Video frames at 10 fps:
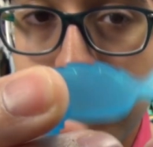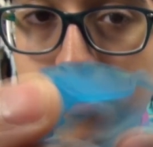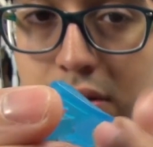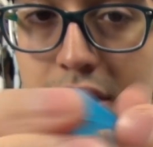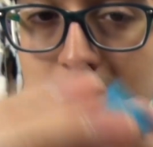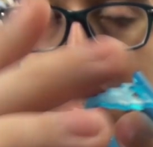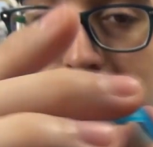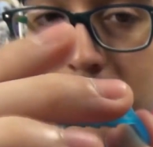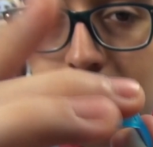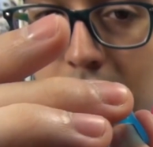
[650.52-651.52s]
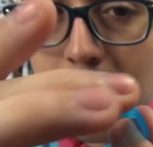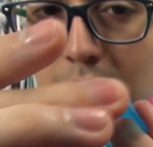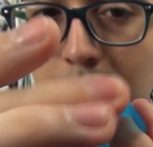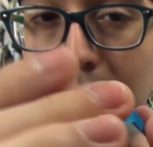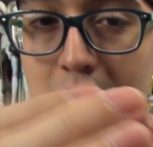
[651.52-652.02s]
they're just a
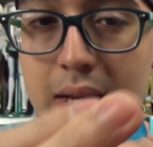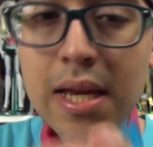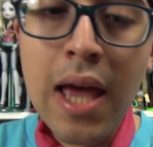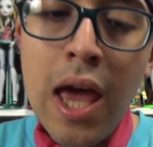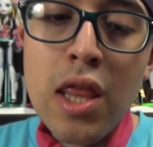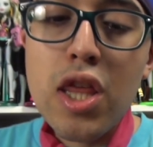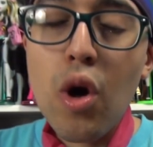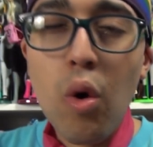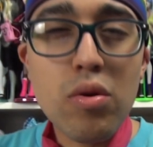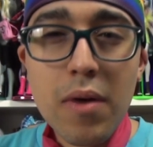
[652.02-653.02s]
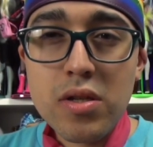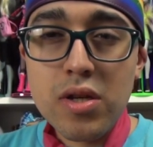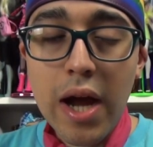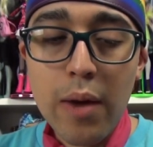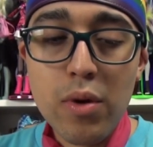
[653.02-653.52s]
little bit bendy. The old
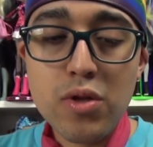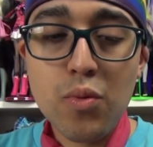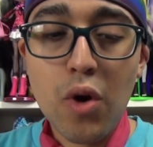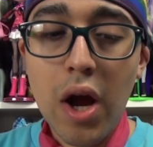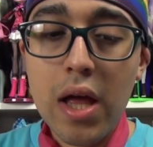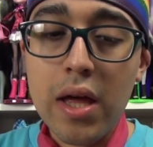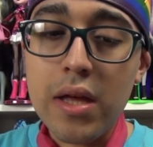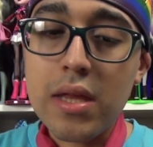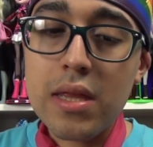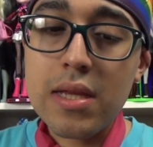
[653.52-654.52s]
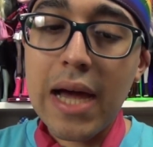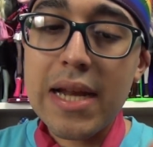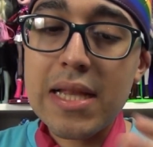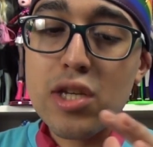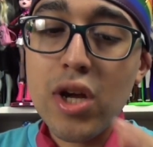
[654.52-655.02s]
Monster High ones were
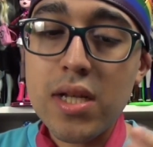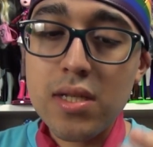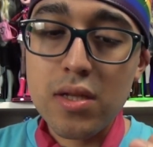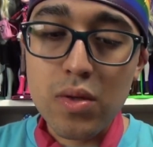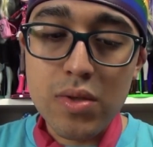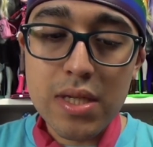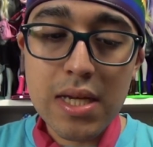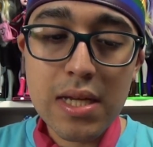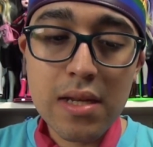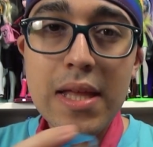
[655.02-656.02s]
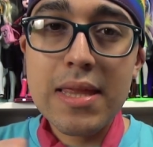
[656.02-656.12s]
kind of translucent.